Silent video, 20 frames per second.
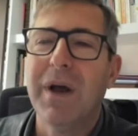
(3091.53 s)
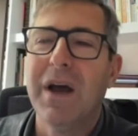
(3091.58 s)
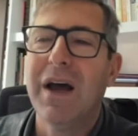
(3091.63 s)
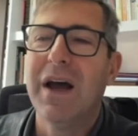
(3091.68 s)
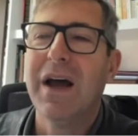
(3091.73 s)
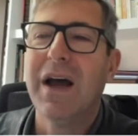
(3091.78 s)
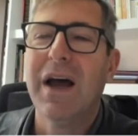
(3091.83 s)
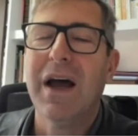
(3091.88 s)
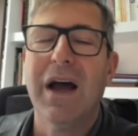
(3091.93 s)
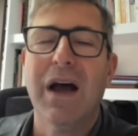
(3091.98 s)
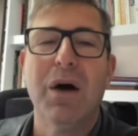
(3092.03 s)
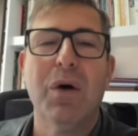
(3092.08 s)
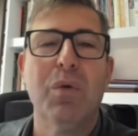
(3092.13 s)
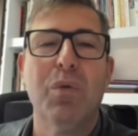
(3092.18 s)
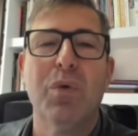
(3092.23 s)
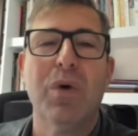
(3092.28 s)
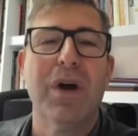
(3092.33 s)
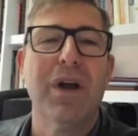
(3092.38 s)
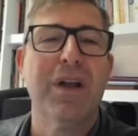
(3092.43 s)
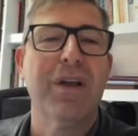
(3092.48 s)

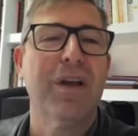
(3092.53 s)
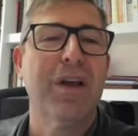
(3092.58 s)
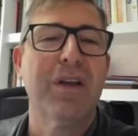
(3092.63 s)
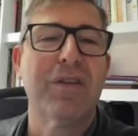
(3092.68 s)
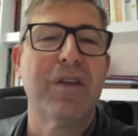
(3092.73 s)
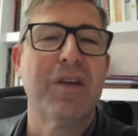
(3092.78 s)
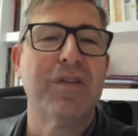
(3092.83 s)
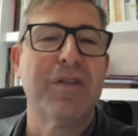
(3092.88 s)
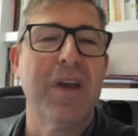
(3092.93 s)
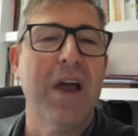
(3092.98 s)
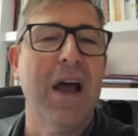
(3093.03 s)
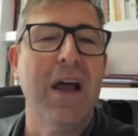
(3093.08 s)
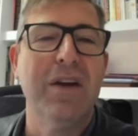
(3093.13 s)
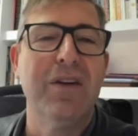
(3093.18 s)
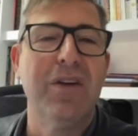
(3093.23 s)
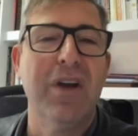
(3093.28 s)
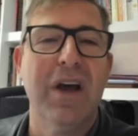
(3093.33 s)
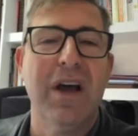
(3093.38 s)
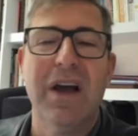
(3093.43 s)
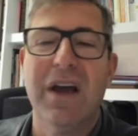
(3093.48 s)
As I
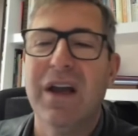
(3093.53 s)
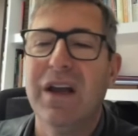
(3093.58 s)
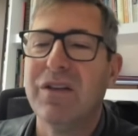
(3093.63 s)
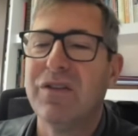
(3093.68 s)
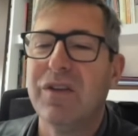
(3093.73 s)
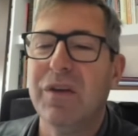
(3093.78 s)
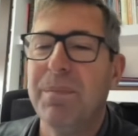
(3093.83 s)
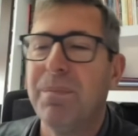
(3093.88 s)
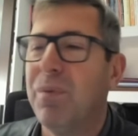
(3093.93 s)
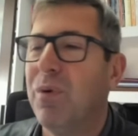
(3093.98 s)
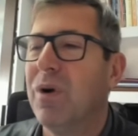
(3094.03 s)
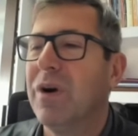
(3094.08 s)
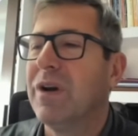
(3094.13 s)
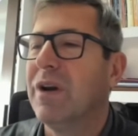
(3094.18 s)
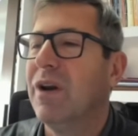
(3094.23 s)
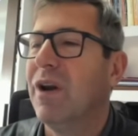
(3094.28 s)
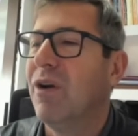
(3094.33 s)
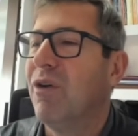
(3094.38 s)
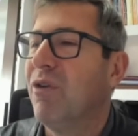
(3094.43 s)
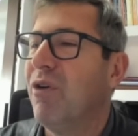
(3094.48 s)
said, it's
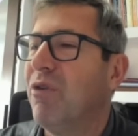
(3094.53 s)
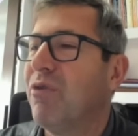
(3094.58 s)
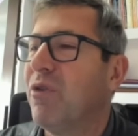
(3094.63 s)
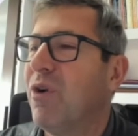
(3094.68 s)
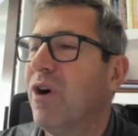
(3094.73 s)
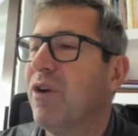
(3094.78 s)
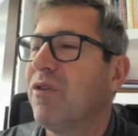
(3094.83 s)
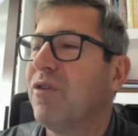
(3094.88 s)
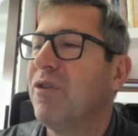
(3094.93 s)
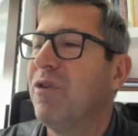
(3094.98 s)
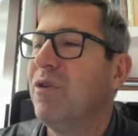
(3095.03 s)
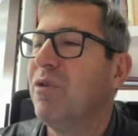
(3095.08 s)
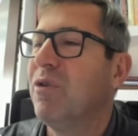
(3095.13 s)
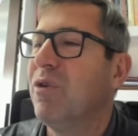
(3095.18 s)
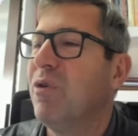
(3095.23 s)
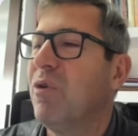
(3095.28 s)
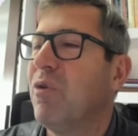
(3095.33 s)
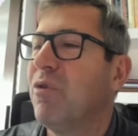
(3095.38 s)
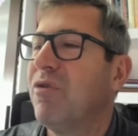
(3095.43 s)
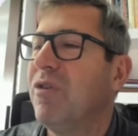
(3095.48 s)
important, of course,
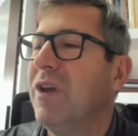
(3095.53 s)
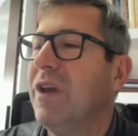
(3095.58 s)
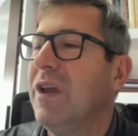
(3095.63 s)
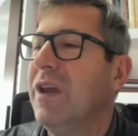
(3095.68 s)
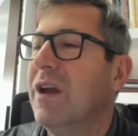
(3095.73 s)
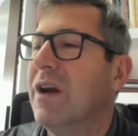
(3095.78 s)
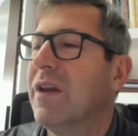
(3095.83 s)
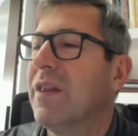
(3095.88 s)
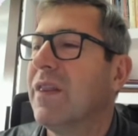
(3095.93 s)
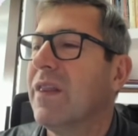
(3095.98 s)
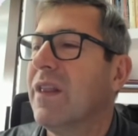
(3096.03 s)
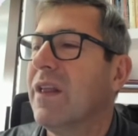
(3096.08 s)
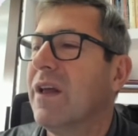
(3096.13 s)
you will see here